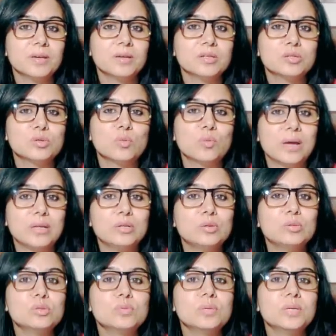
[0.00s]
So
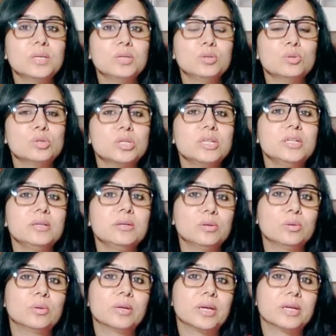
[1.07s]
values we usually,
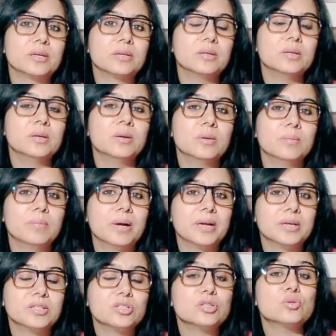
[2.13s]
get
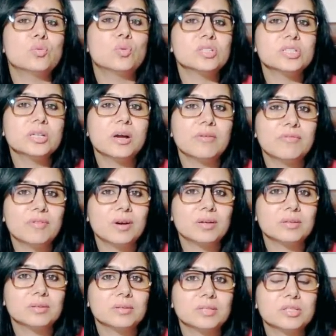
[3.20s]
by just watching our
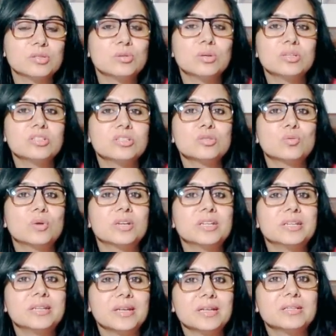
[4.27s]
father. It's not just what
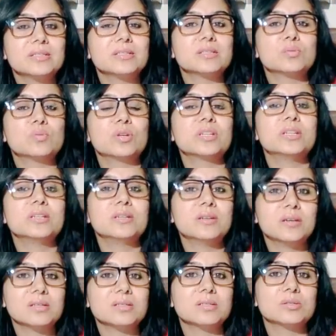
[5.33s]
he tells, it's what he
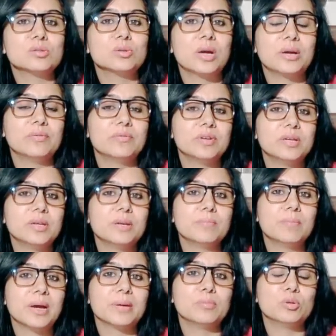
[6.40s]
does. And we
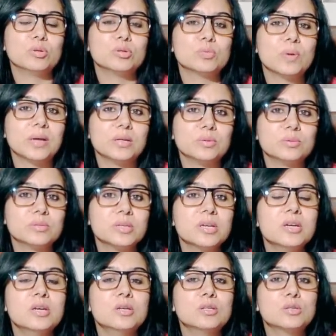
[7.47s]
imbibe those values.
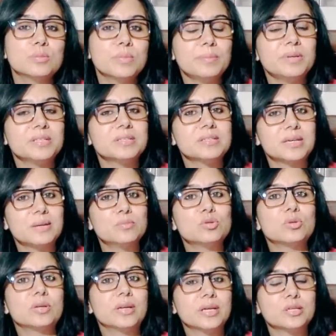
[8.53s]
So maybe it's time
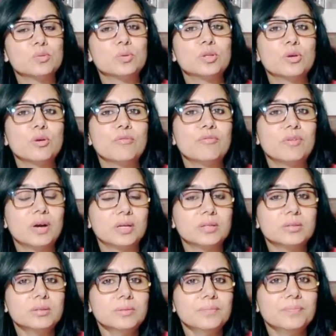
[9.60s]
to connect with your
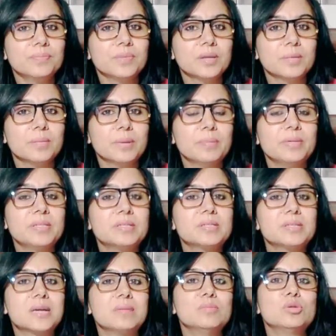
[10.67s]
father. Maybe it's
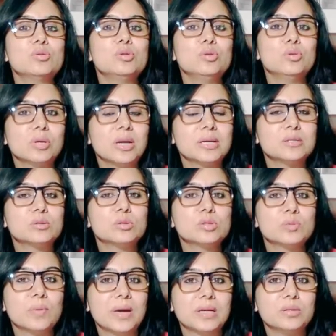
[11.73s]
time to utilize
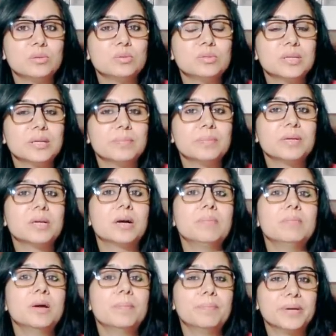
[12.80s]
those values and
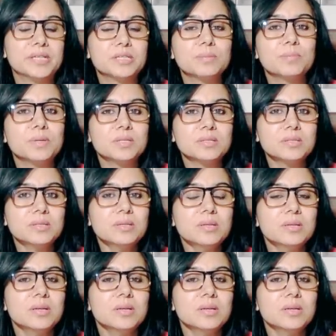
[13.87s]
become a better person.